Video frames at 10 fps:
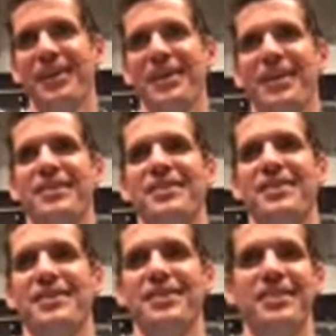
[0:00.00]
And then
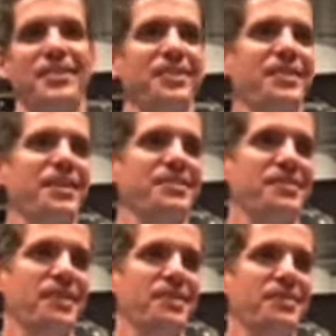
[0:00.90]
on and on. The next
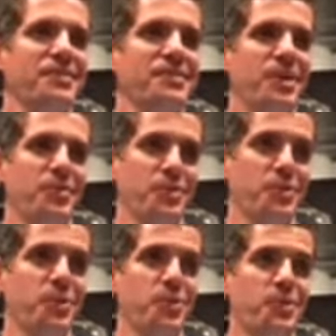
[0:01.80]
son that was in
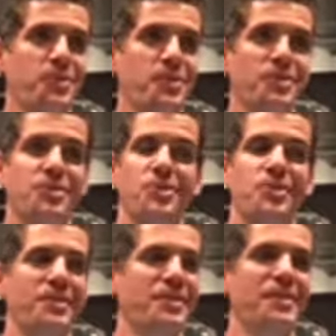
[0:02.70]
order, Judah
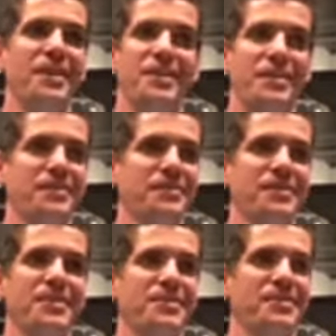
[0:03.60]
did not give
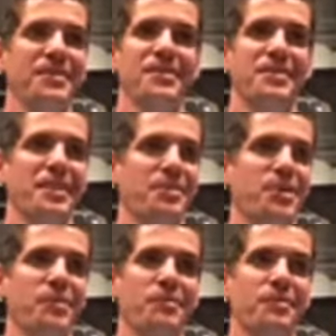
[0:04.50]
his son to
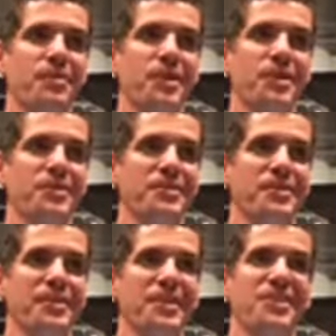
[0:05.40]
Tamar for marriage.
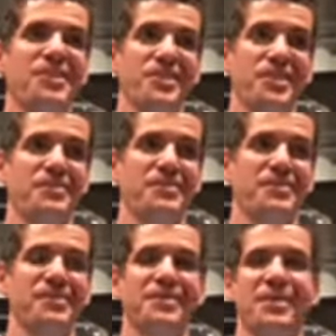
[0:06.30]
He should have,
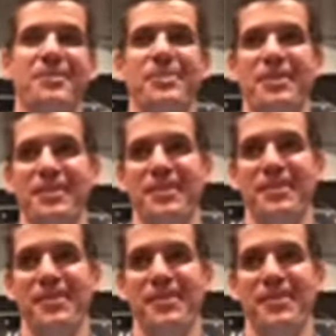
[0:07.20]
but he didn't.